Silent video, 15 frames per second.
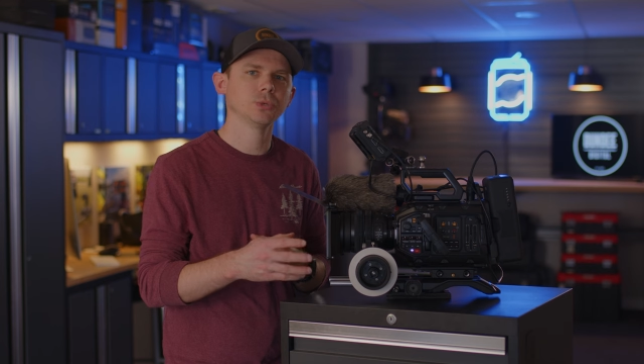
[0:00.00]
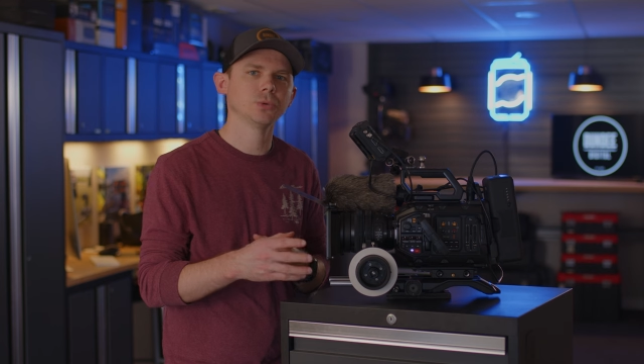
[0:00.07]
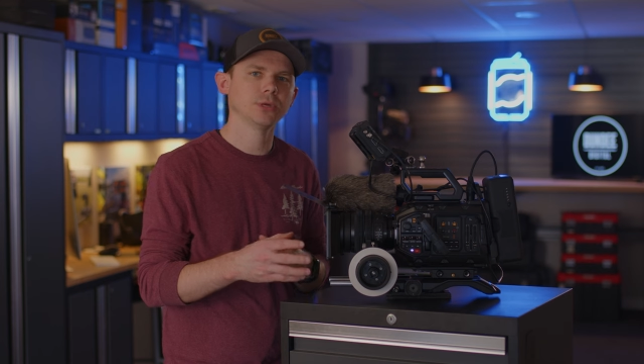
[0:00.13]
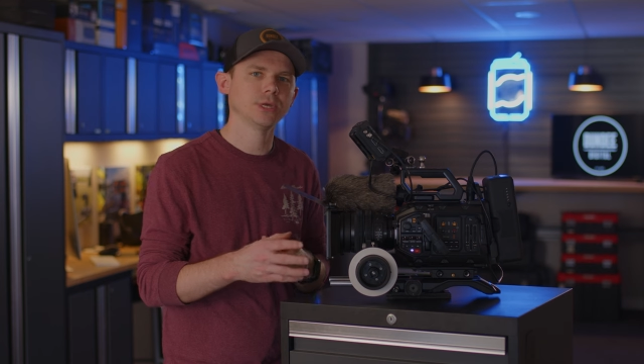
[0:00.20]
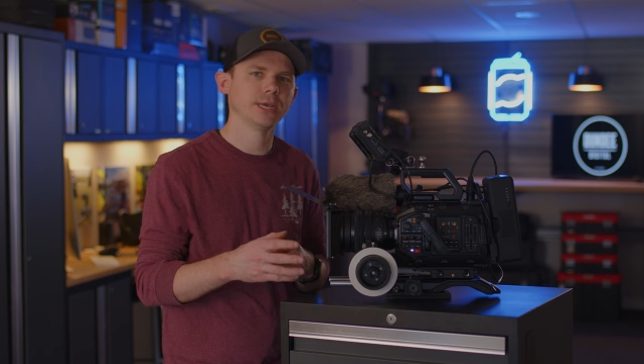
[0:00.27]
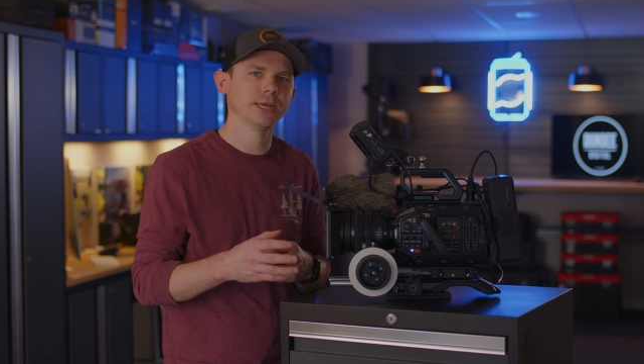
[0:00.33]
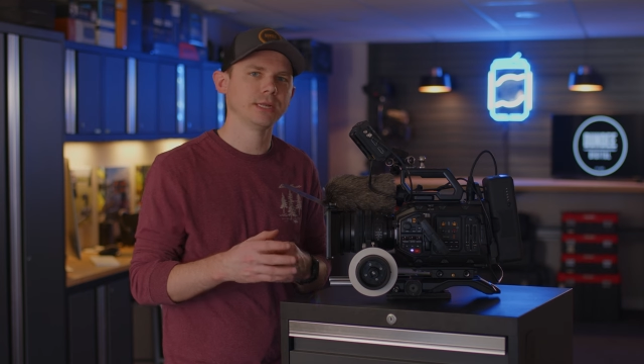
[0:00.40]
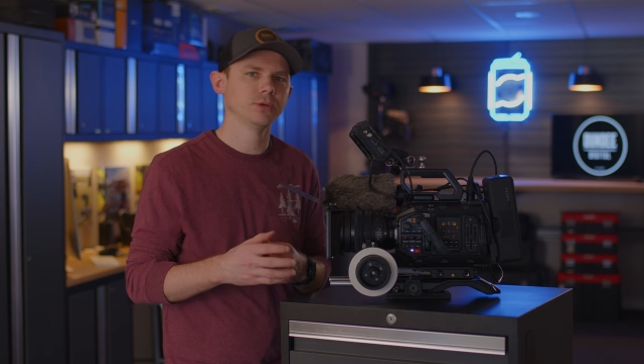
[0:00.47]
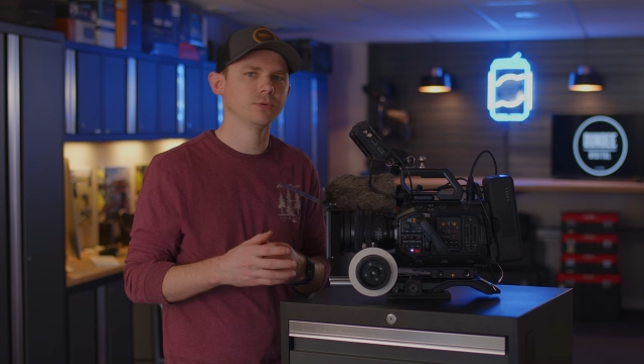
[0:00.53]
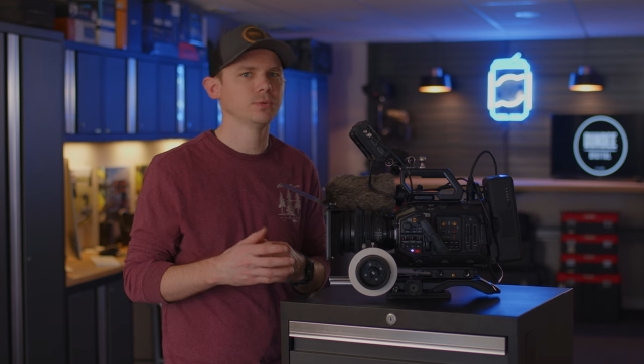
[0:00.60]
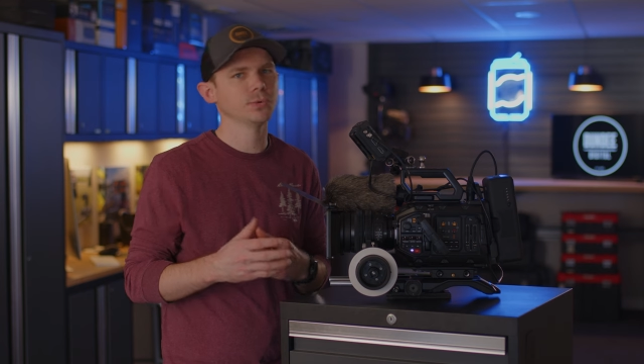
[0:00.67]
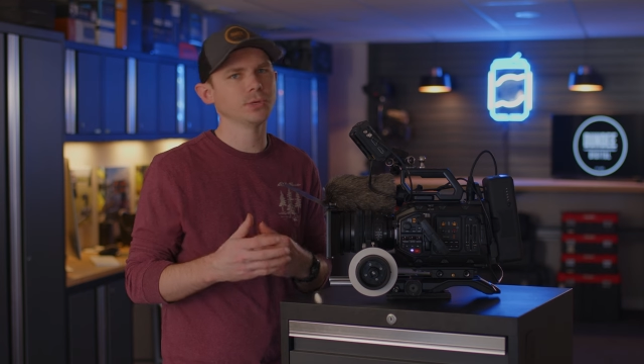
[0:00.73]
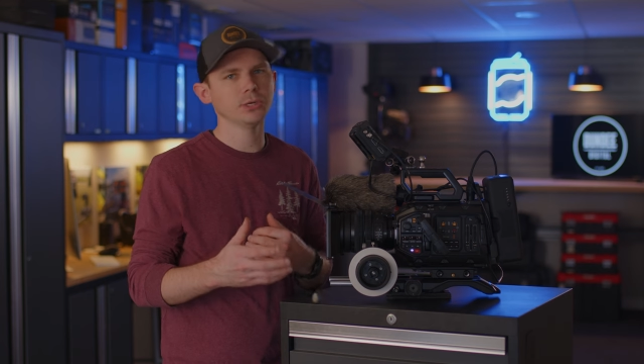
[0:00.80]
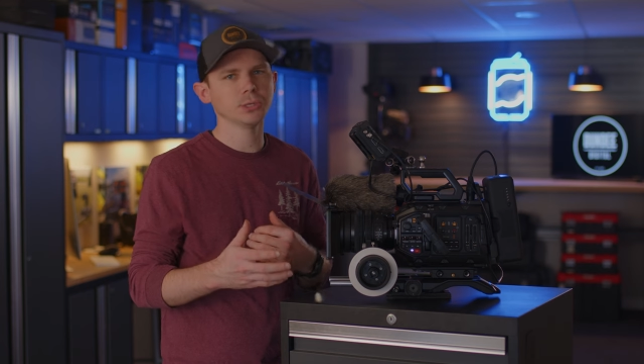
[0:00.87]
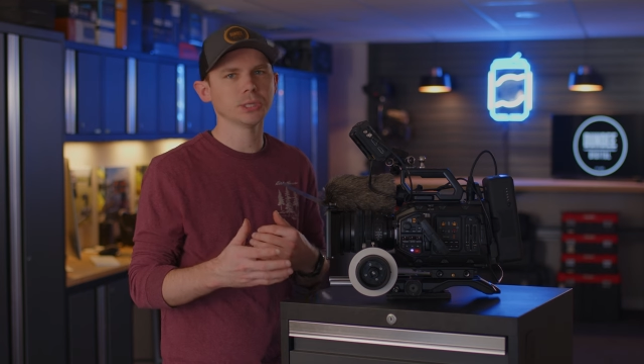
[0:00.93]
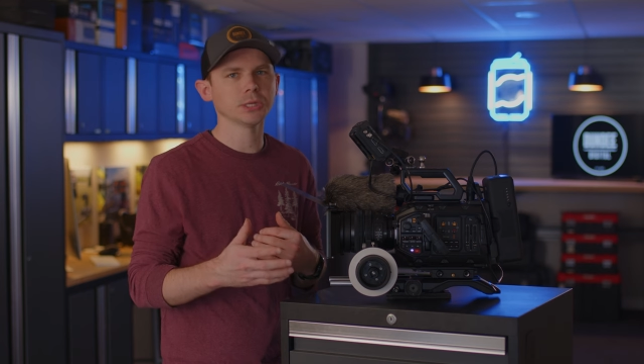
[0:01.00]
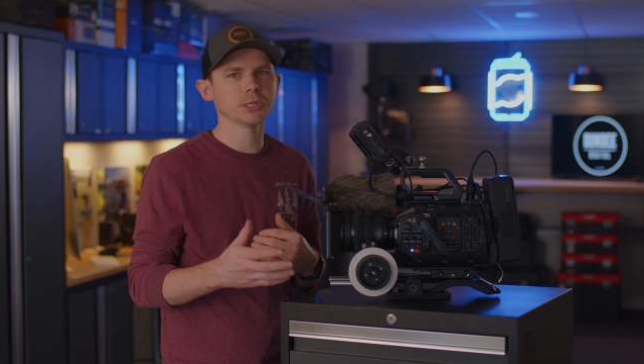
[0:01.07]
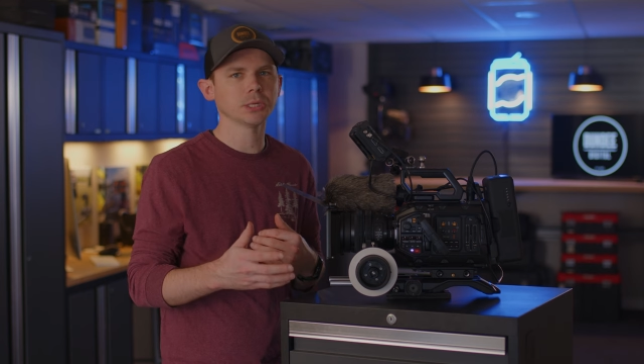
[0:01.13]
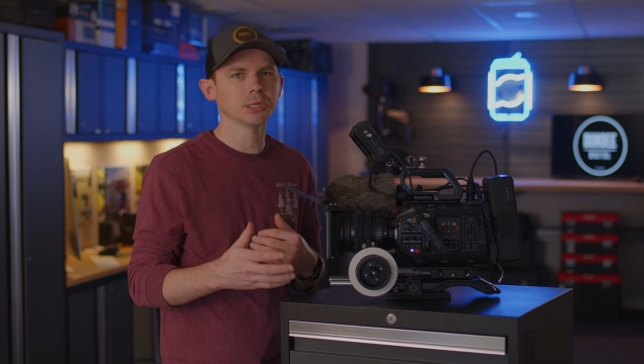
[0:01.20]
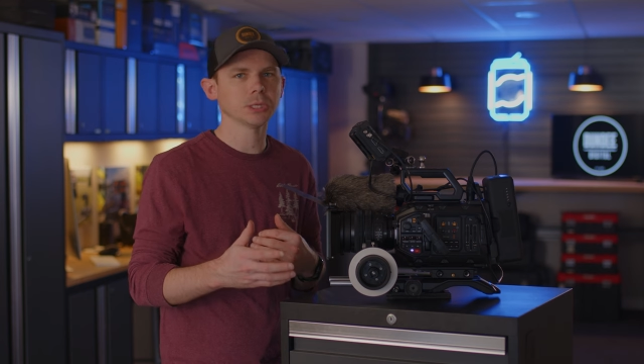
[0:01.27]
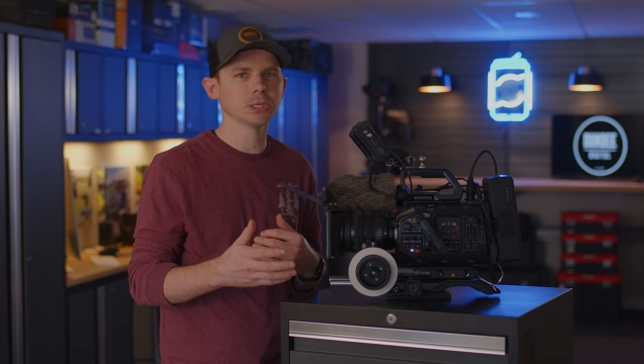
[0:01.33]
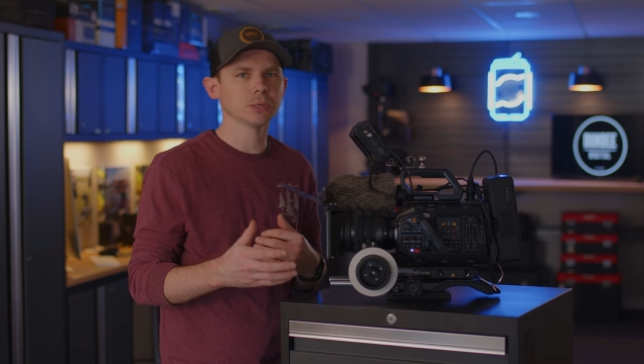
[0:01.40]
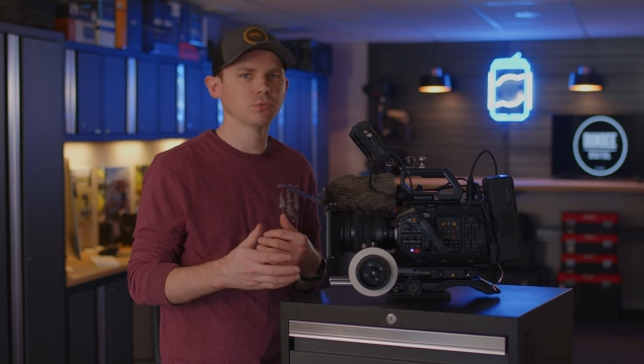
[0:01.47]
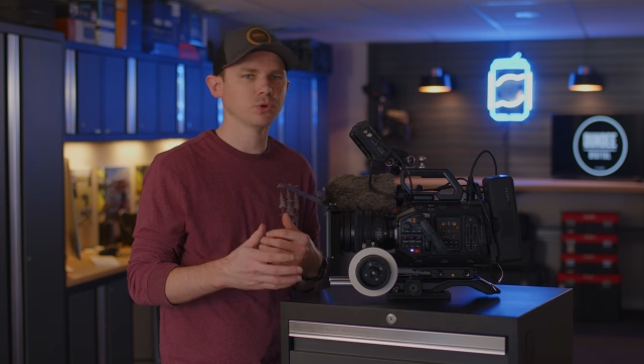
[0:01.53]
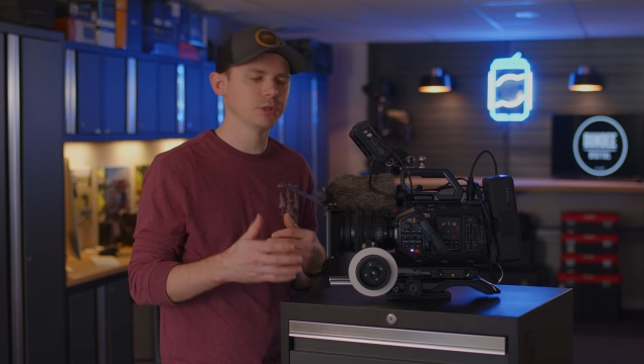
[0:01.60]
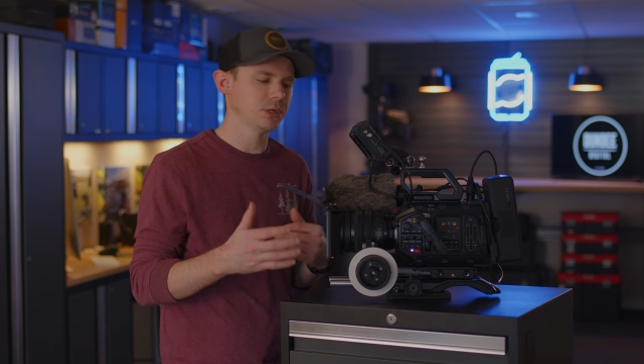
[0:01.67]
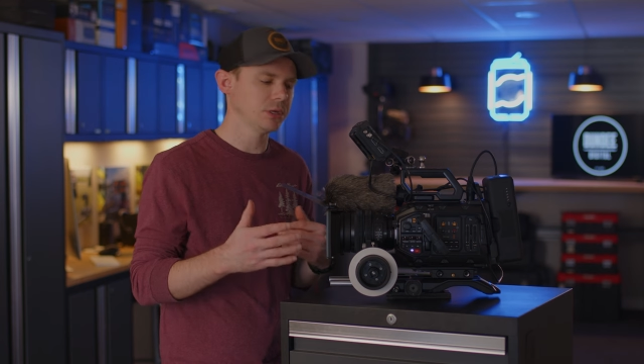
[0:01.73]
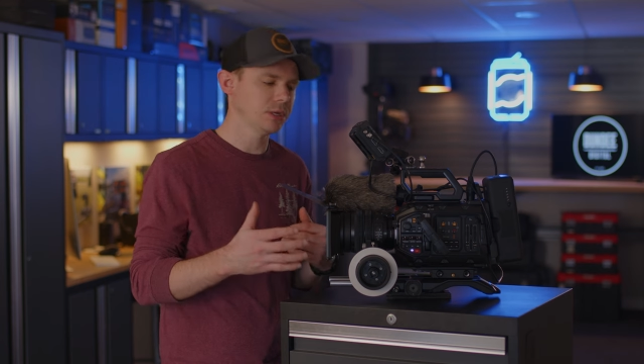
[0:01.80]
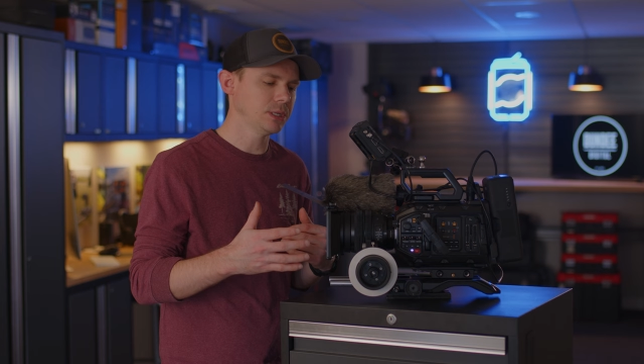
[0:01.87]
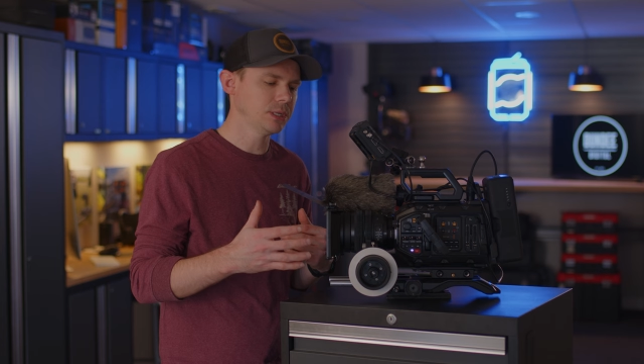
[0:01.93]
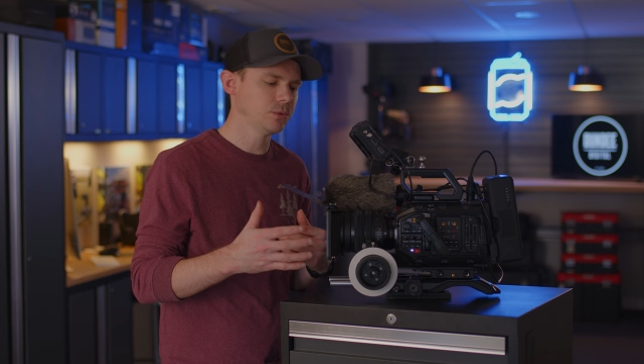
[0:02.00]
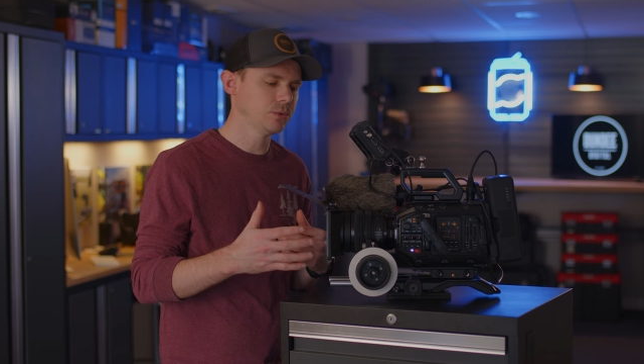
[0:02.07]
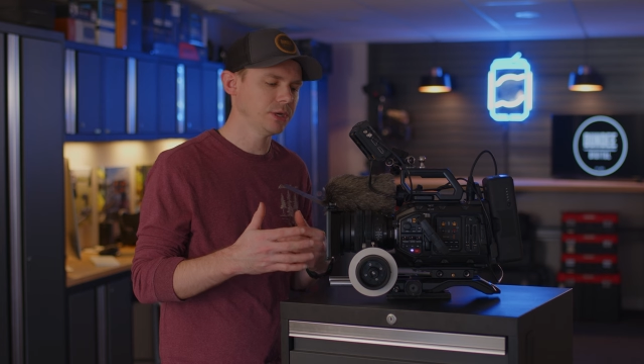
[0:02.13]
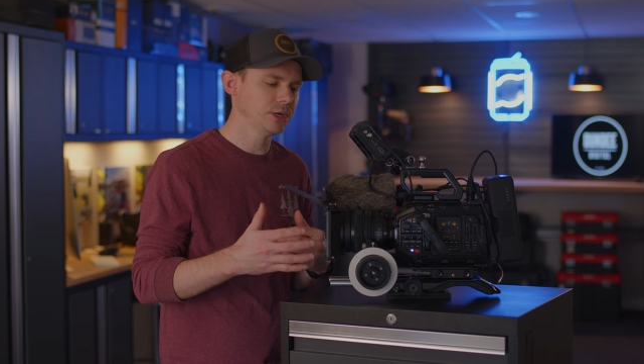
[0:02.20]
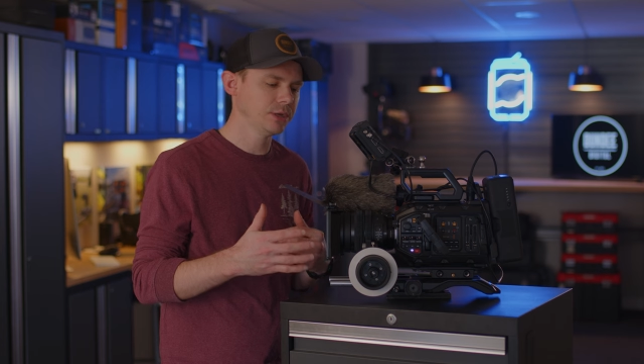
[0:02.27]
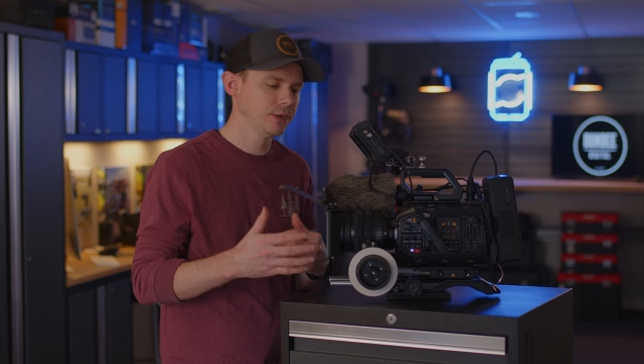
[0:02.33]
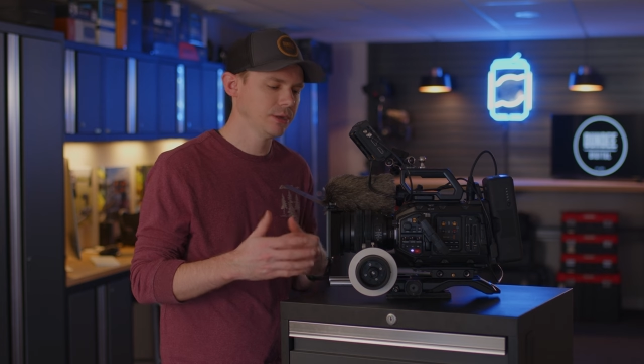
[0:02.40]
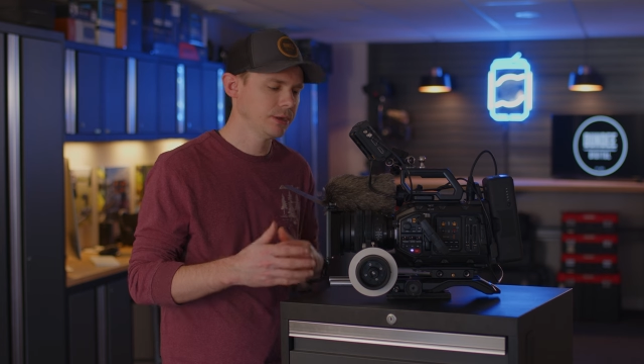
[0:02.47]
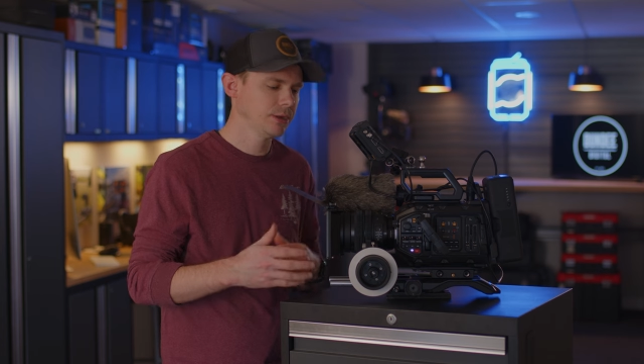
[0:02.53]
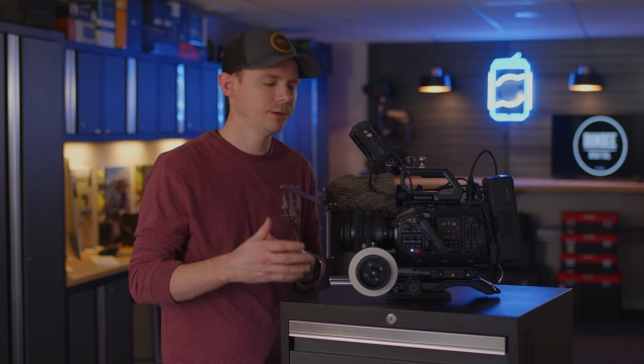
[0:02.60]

really handy when we're using the system with the Easyrig.